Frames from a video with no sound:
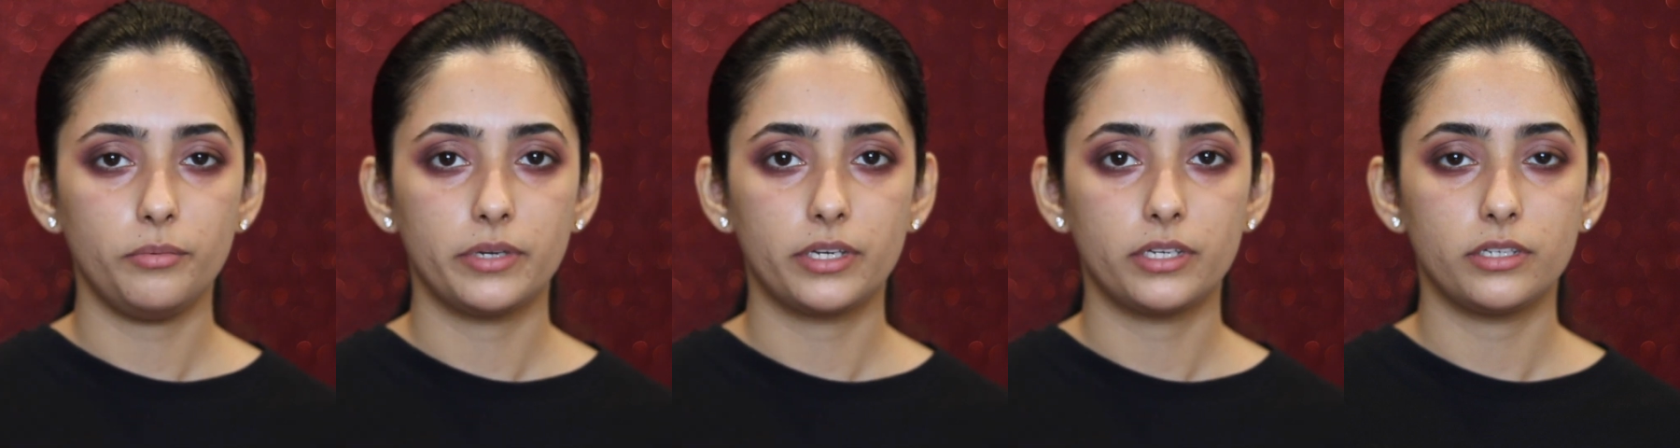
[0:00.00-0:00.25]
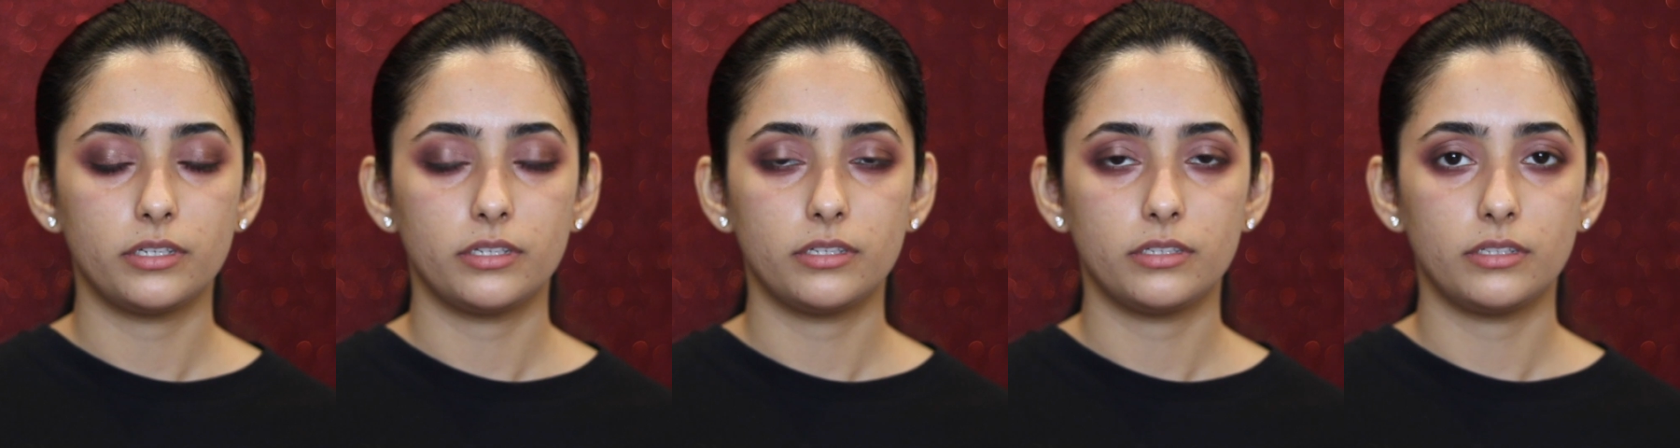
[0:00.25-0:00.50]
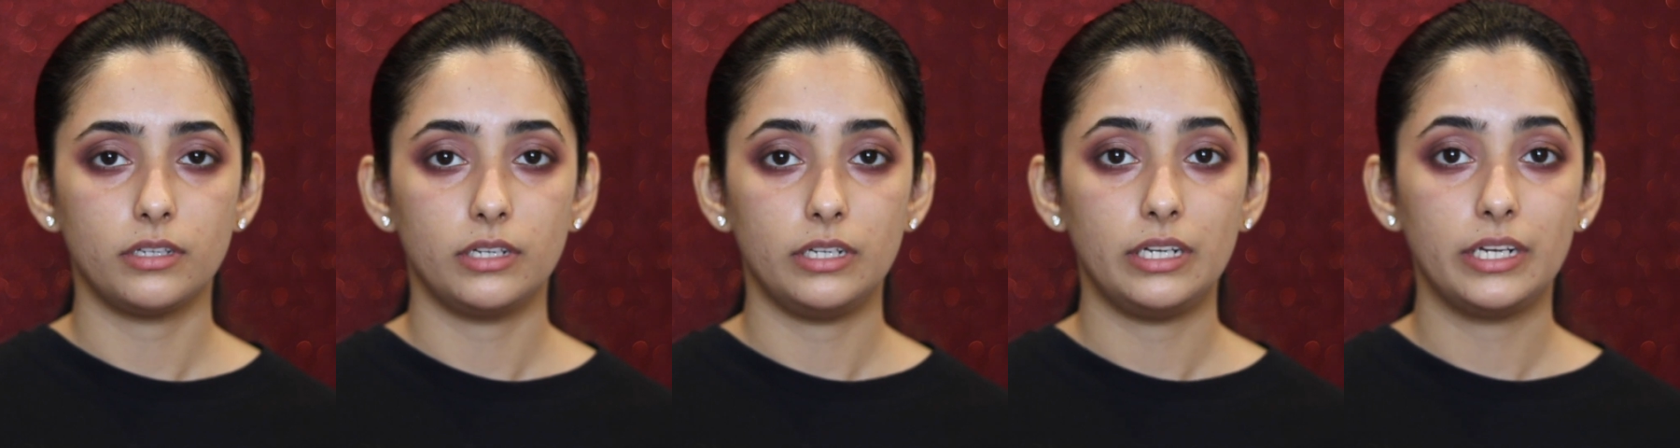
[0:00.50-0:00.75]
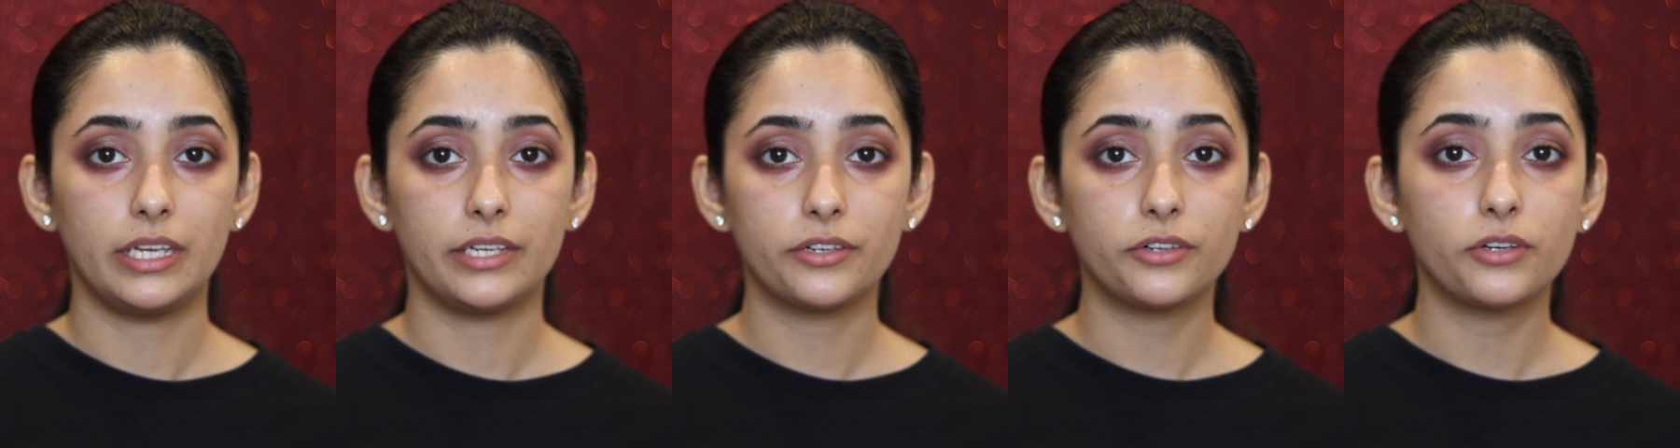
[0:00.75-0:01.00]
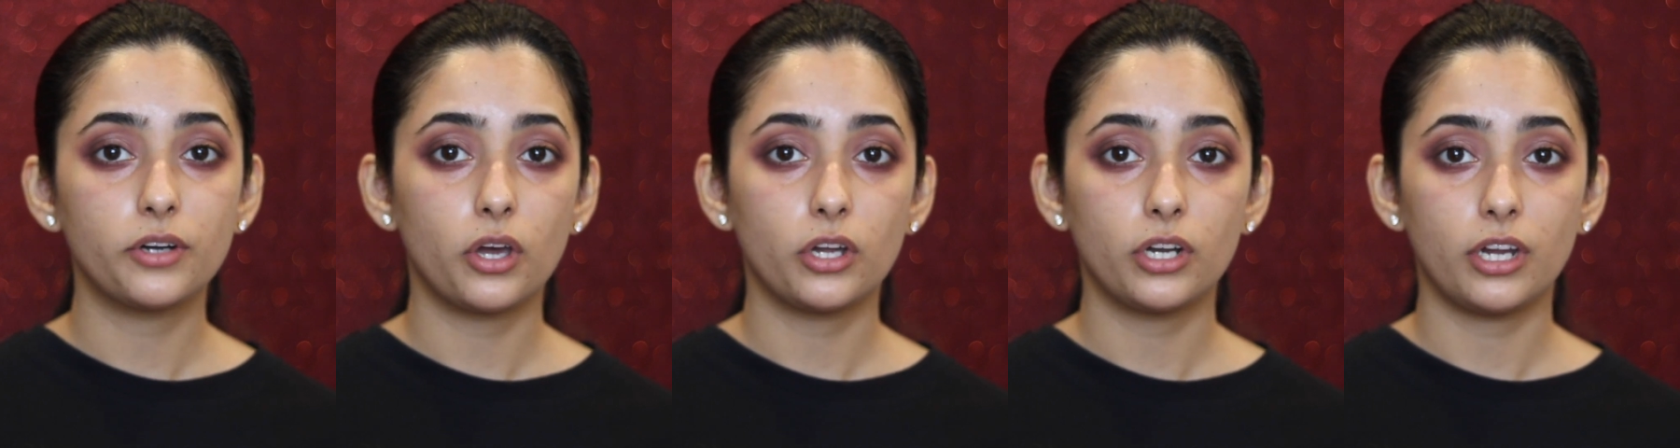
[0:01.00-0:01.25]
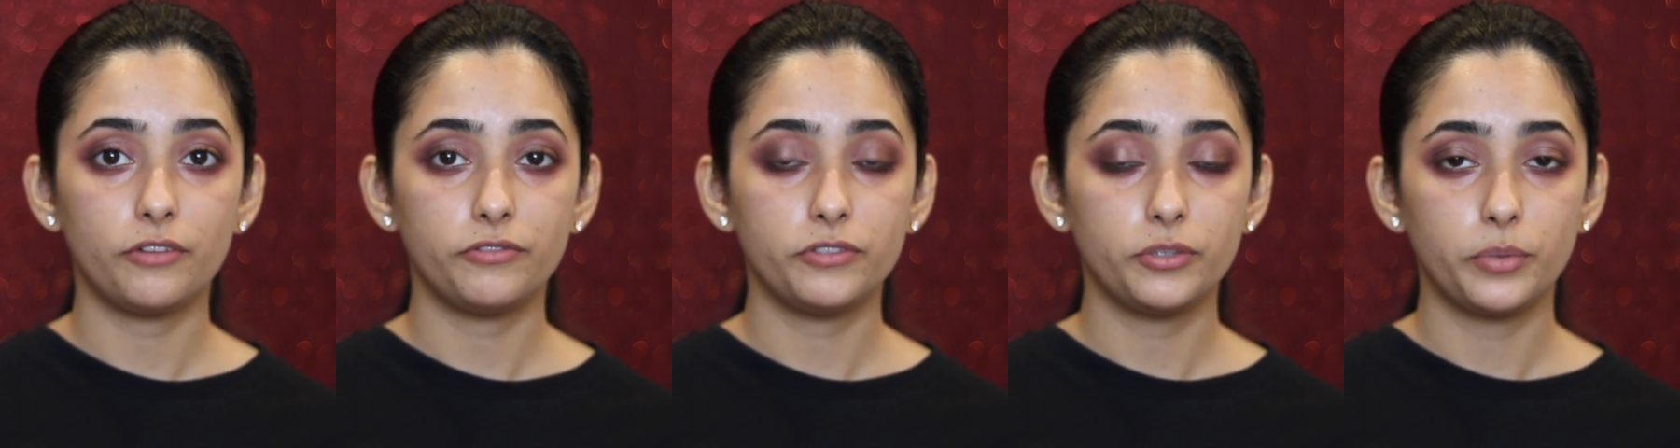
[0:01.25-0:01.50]
because later on
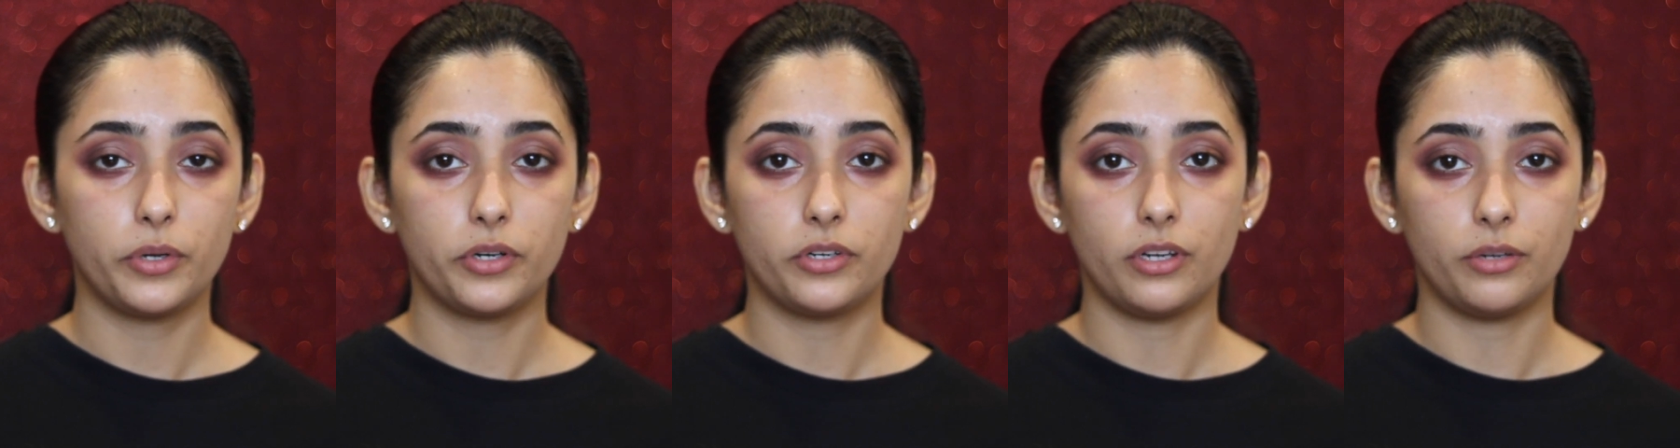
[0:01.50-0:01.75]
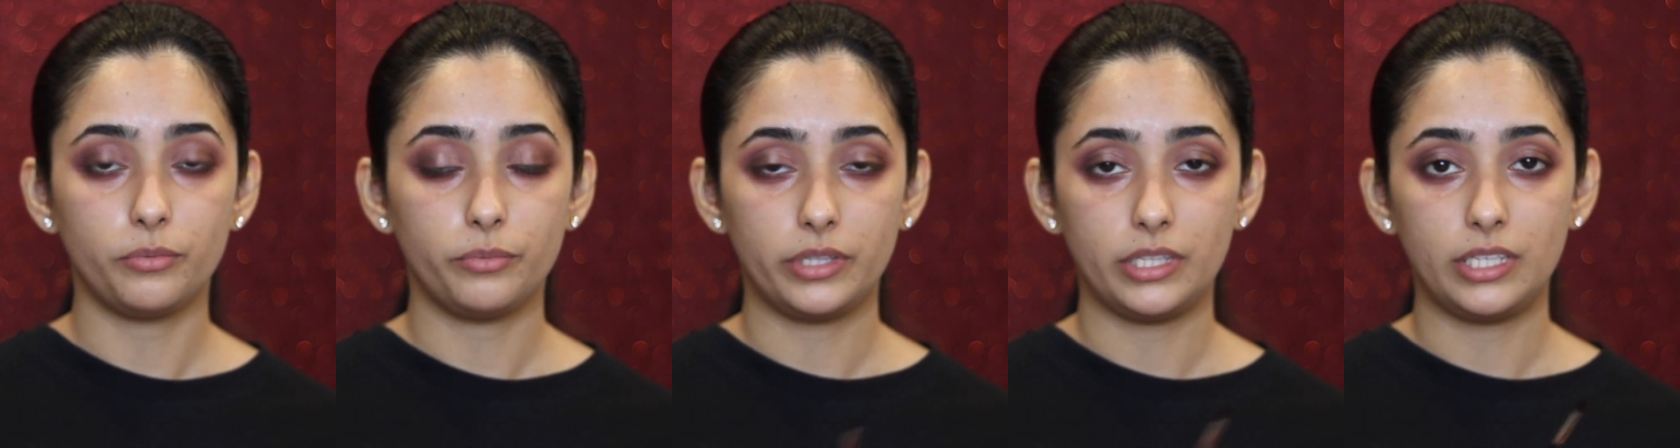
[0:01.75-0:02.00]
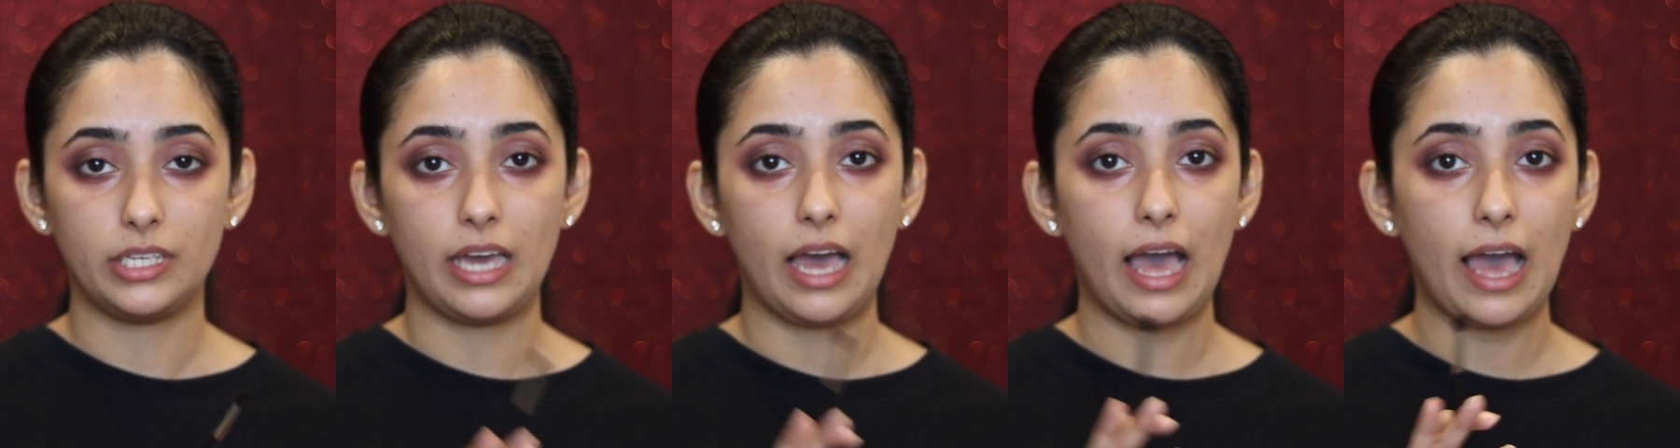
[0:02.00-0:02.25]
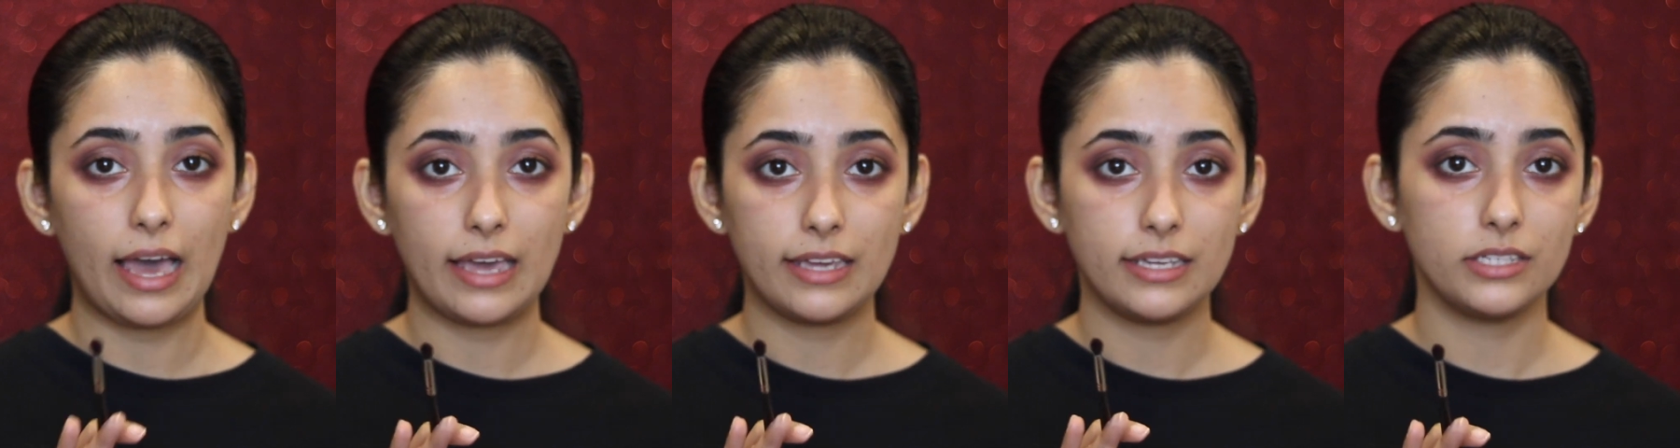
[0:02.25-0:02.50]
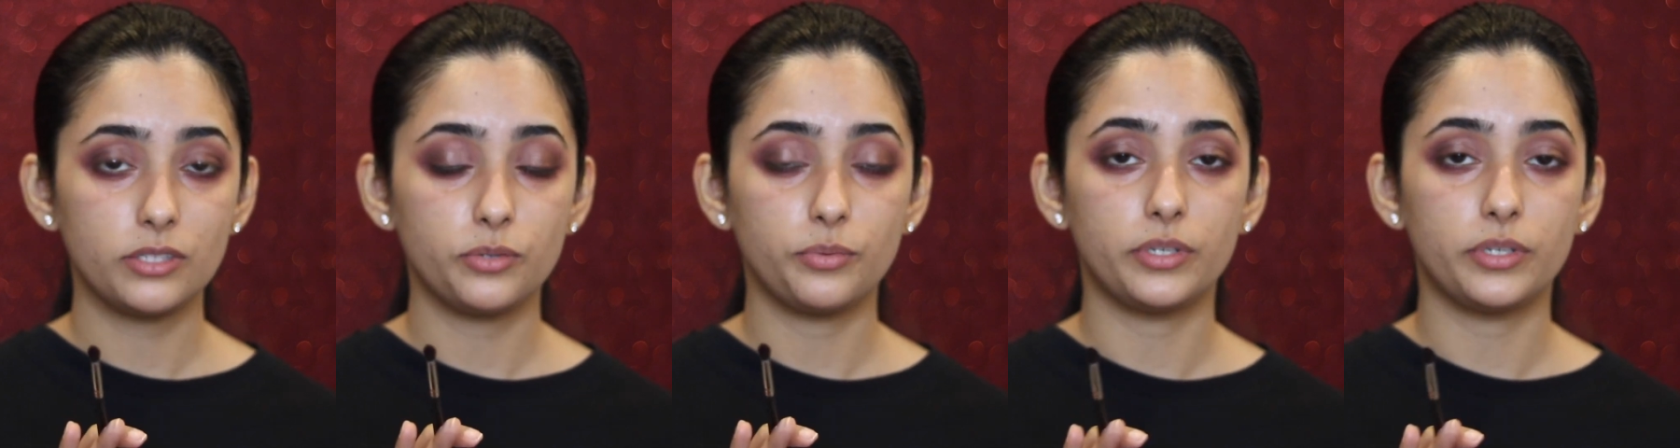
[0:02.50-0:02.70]
after we're done with the eyes,